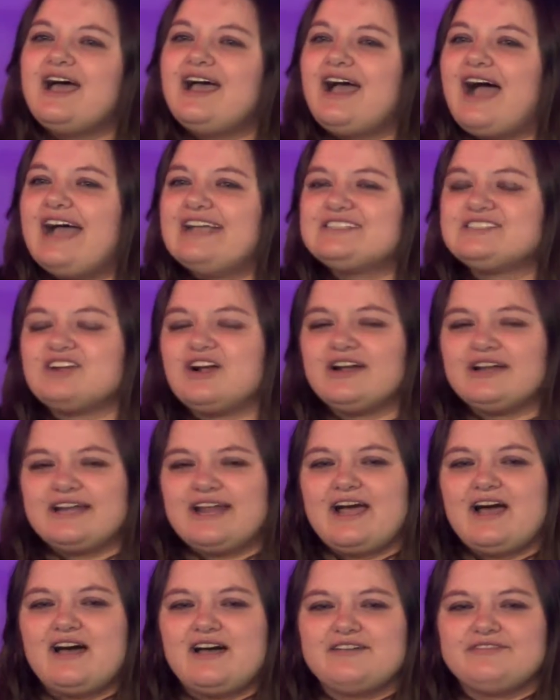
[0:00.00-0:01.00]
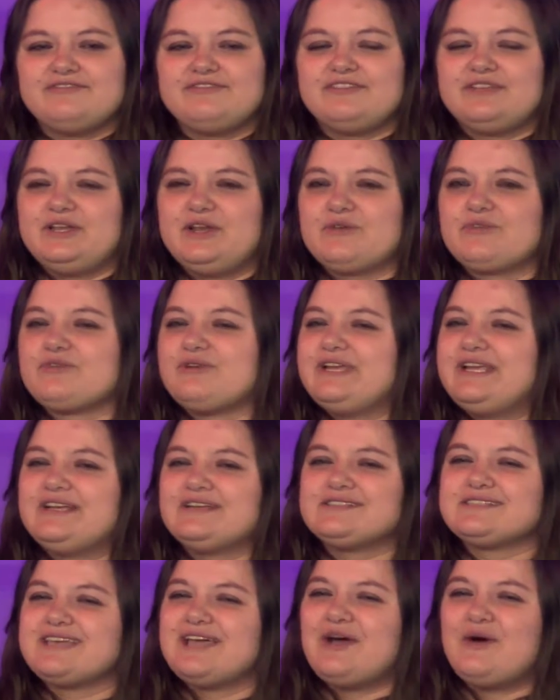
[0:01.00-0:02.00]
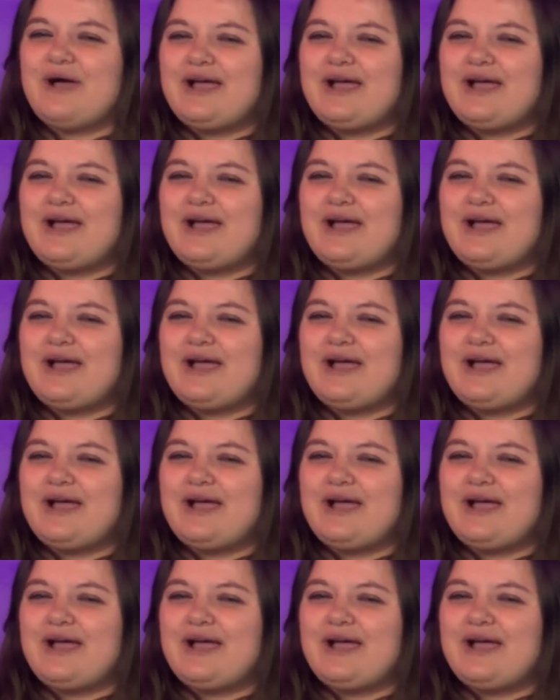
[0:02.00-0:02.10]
I started off, 3 years ago.